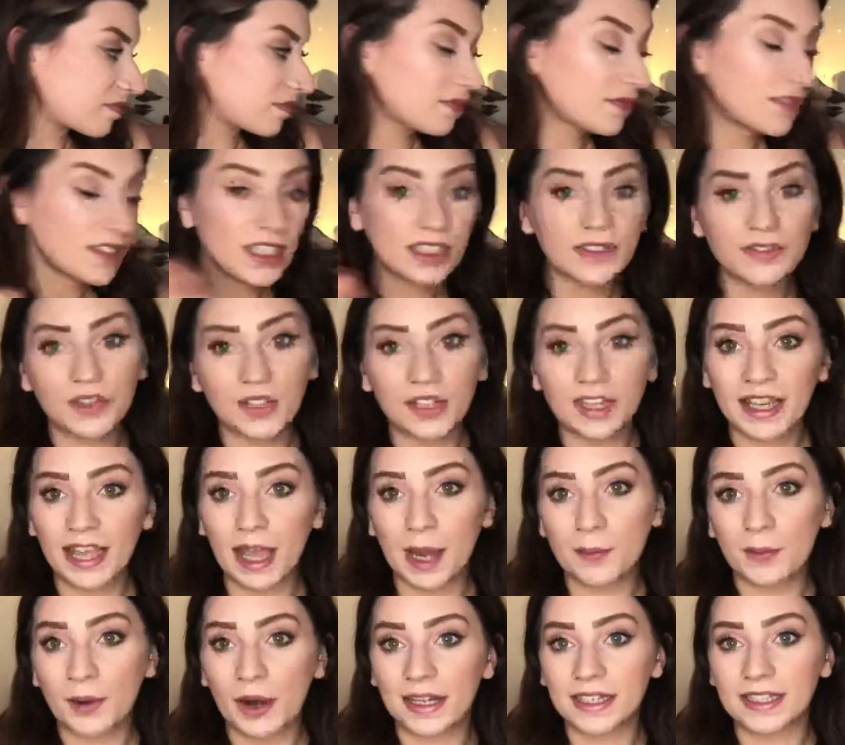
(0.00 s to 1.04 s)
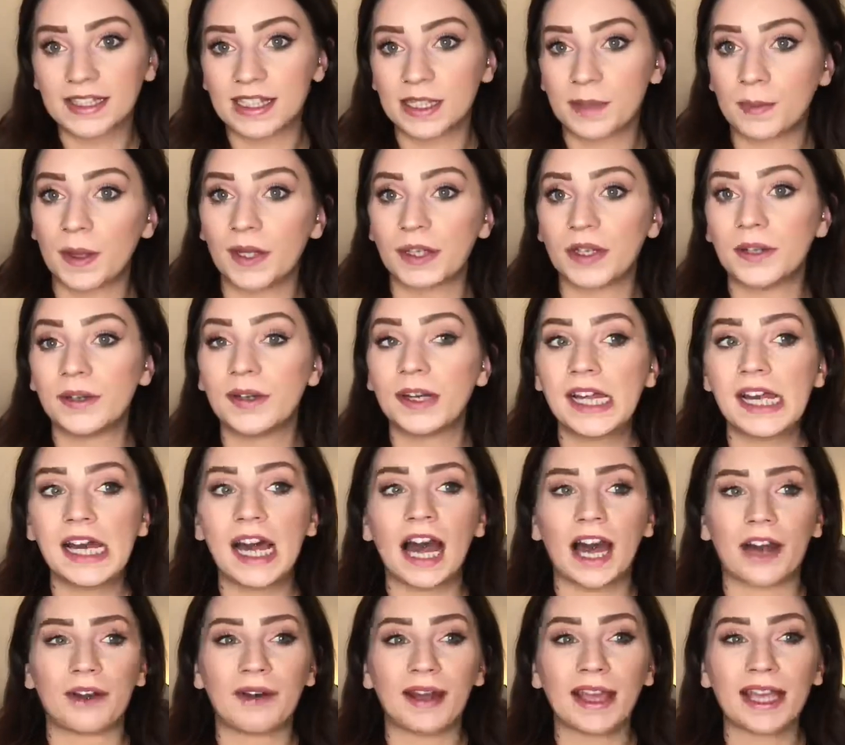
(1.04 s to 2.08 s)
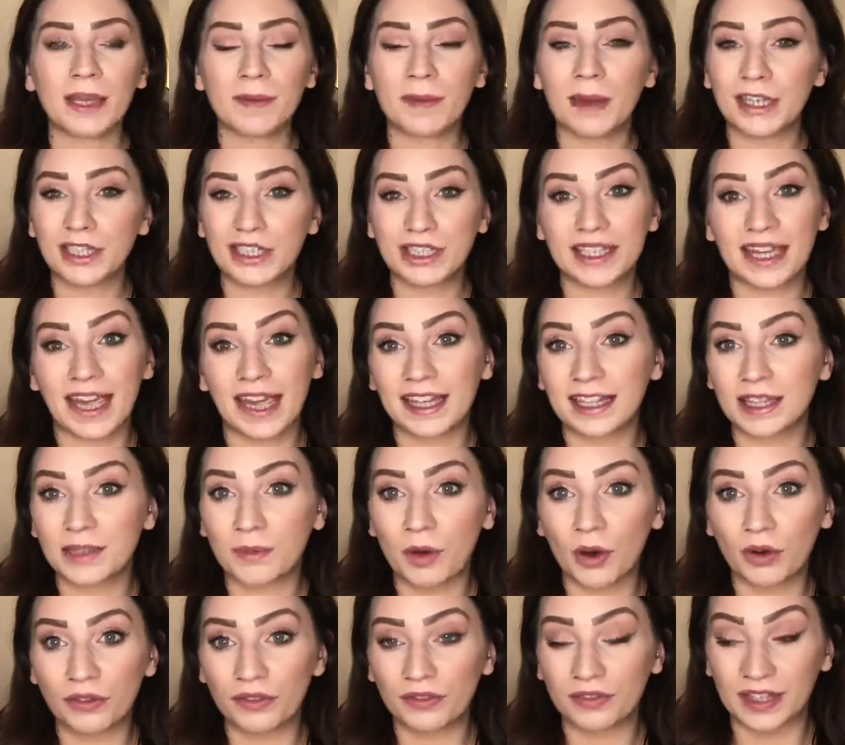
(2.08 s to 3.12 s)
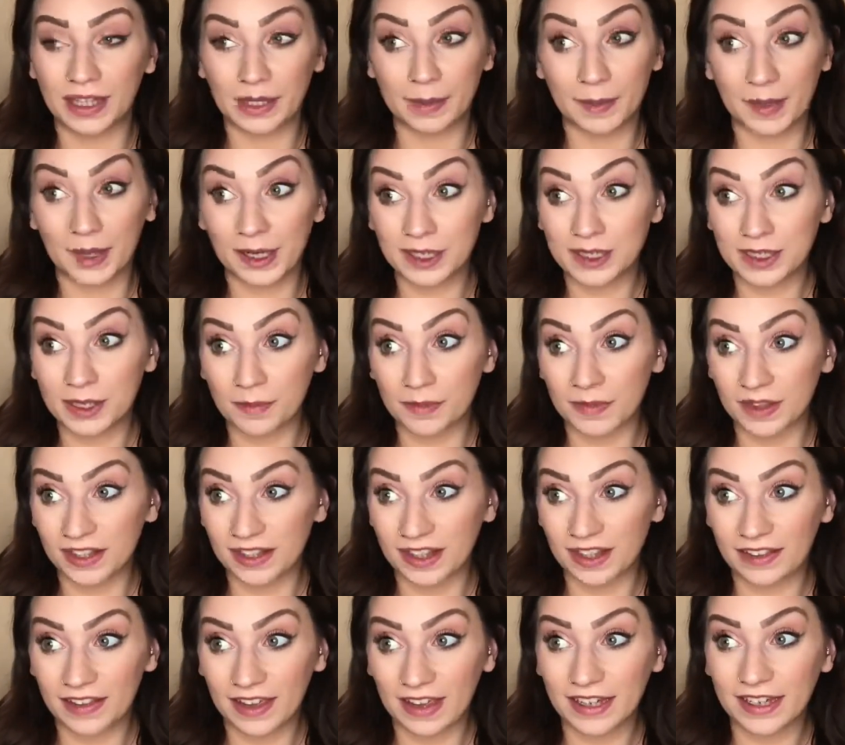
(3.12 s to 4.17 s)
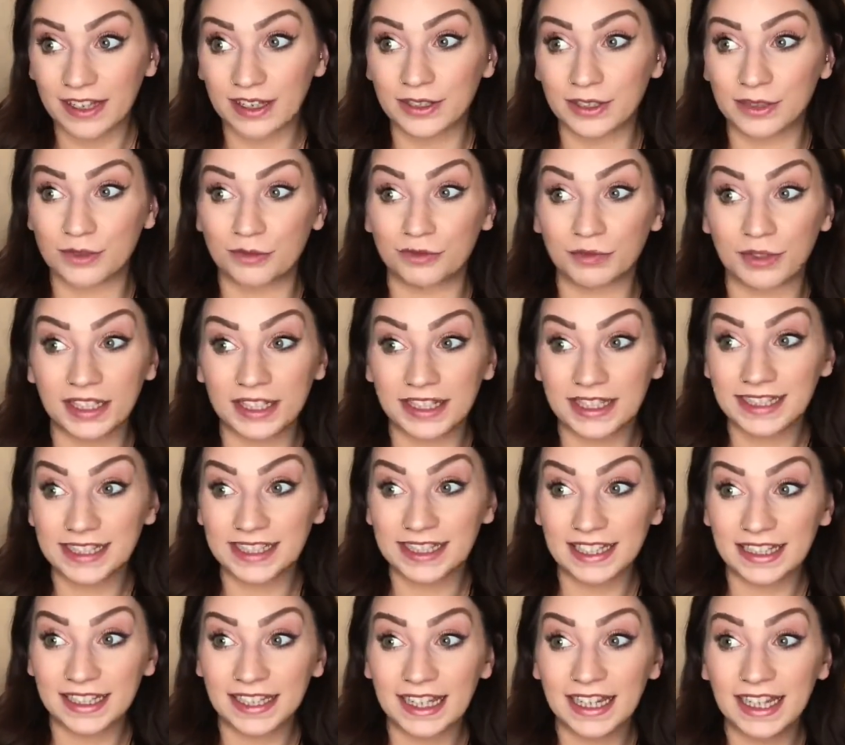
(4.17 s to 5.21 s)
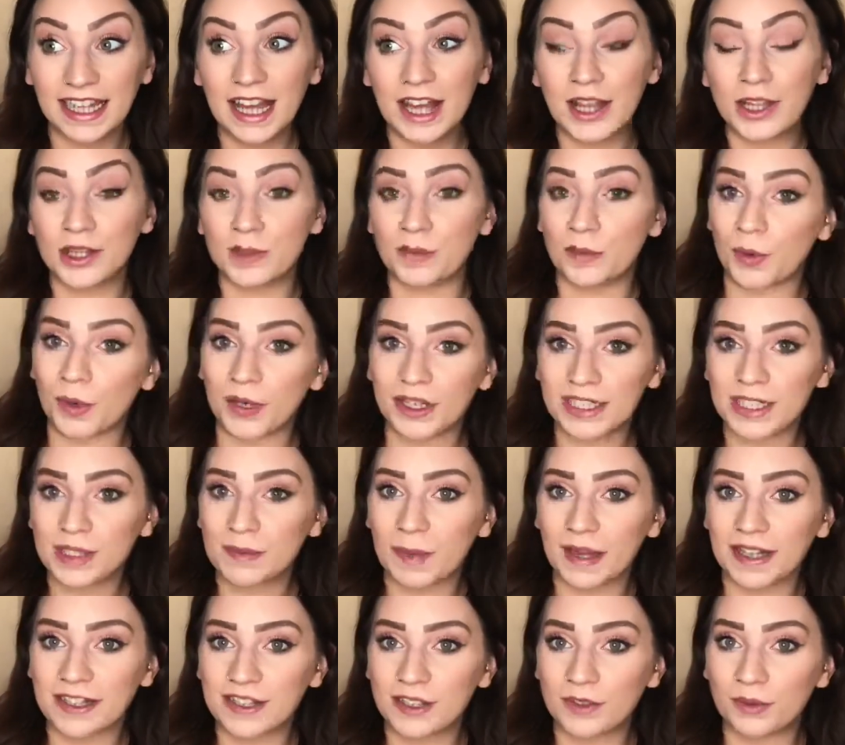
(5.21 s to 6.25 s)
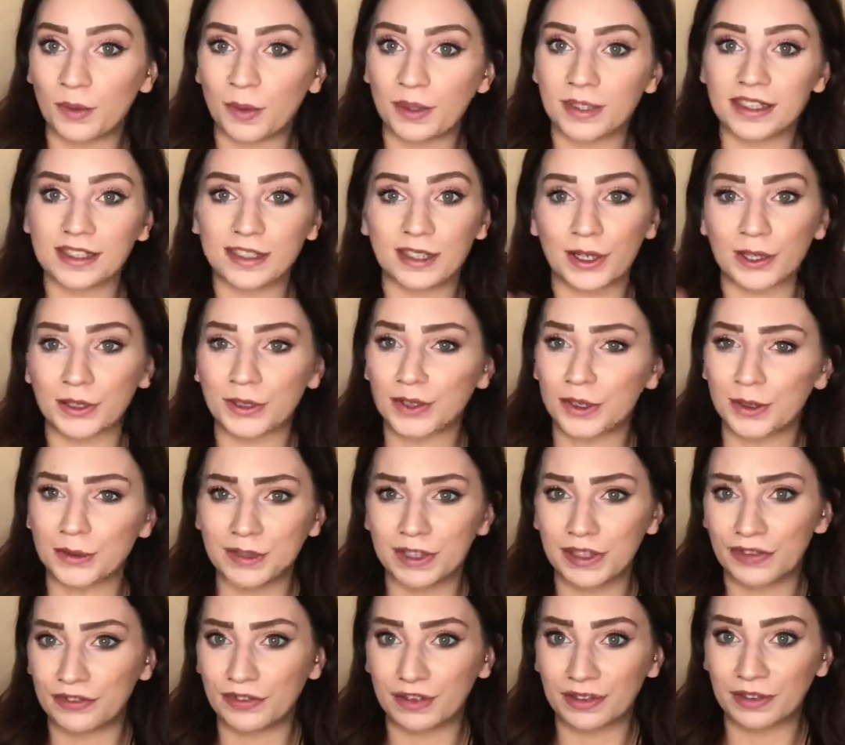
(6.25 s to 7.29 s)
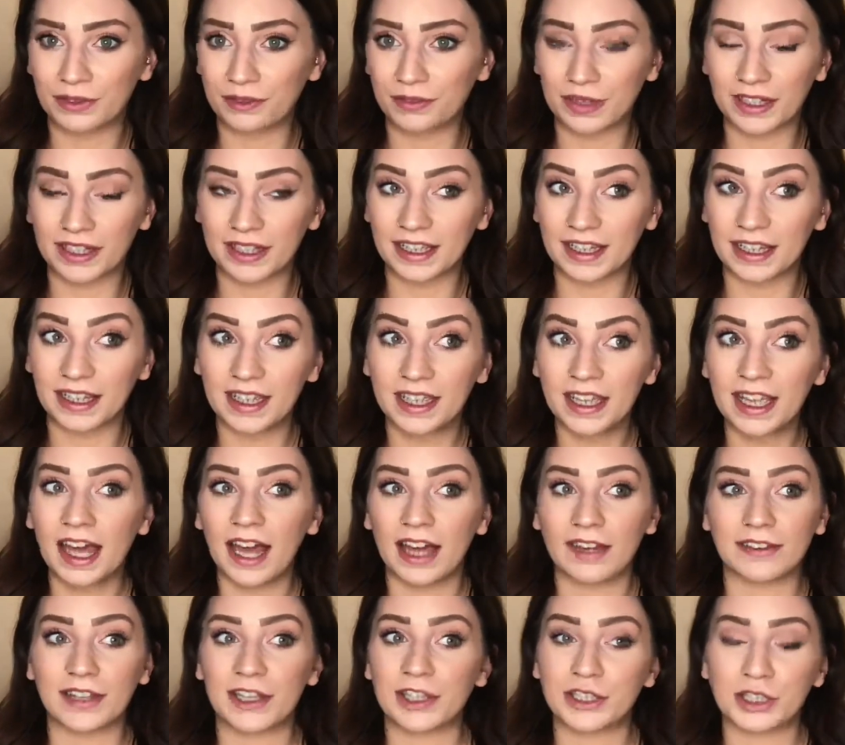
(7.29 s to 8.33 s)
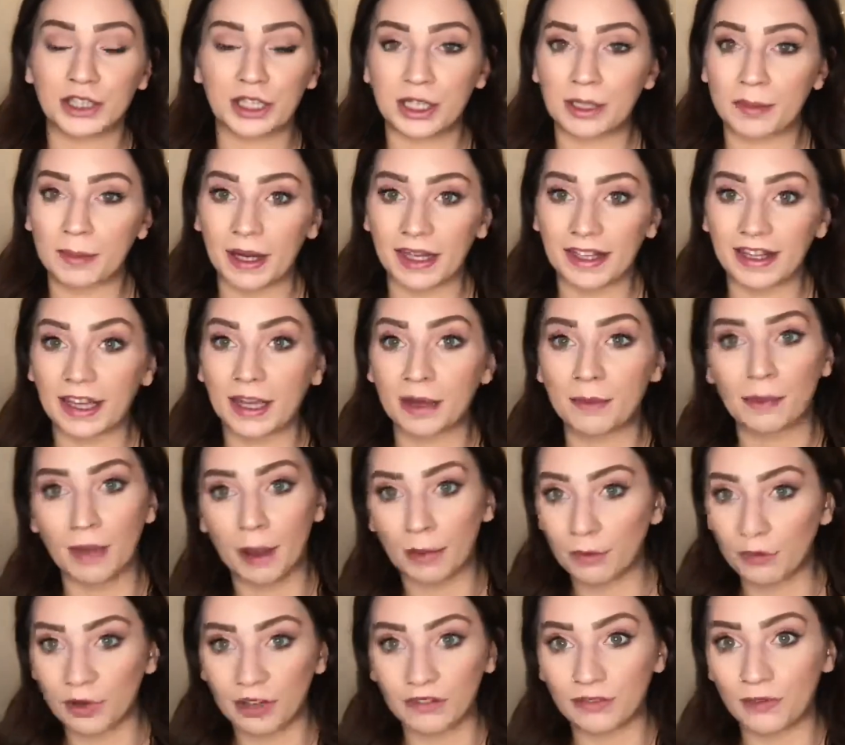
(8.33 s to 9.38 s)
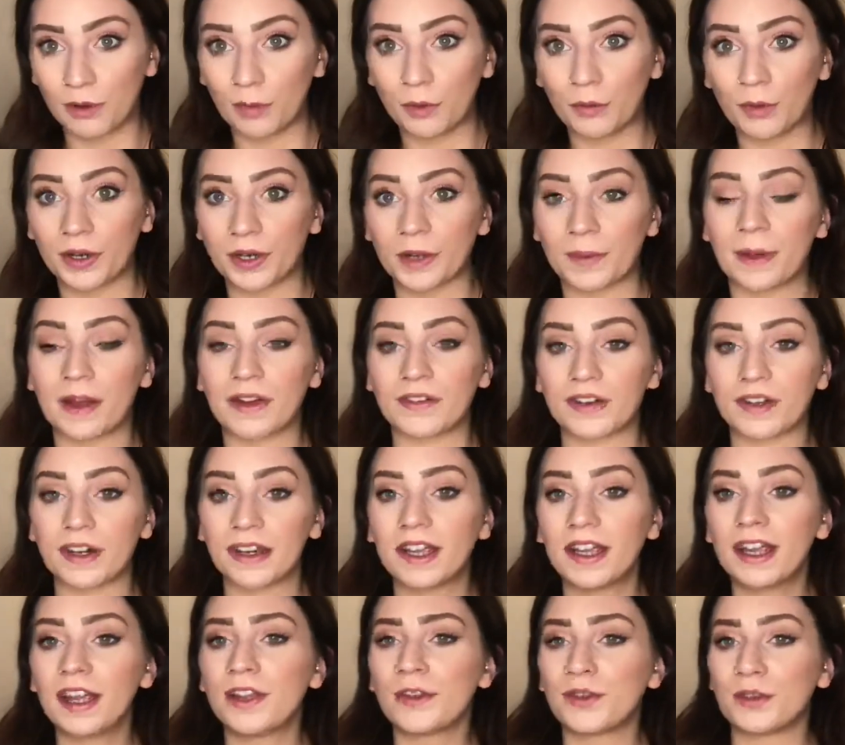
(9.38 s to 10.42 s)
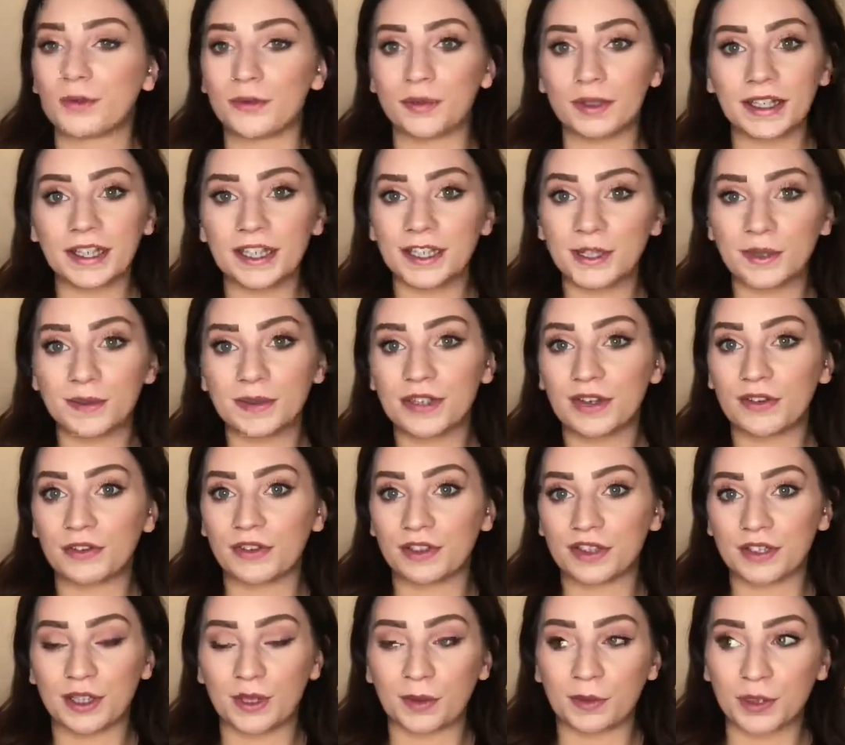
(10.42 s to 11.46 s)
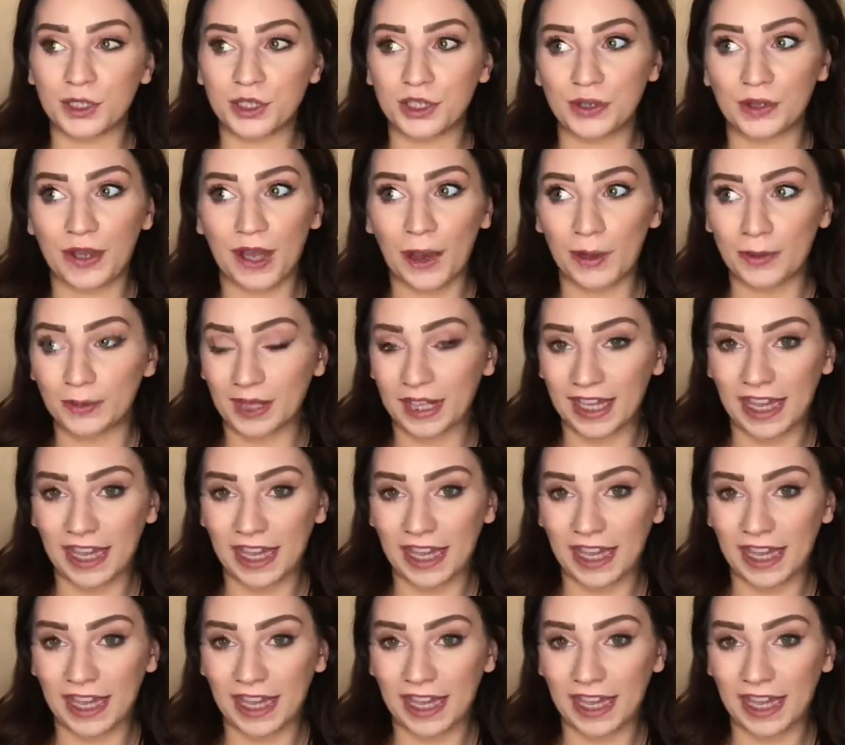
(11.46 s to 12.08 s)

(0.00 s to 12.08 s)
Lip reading: if you can get a pregnancy pillow, I recommend just getting them off of eBay or something like that, because realistically, the more expensive ones are no different really, unless you're gonna buy like a memory foam one or whatever. They're really no different to the ones you get on like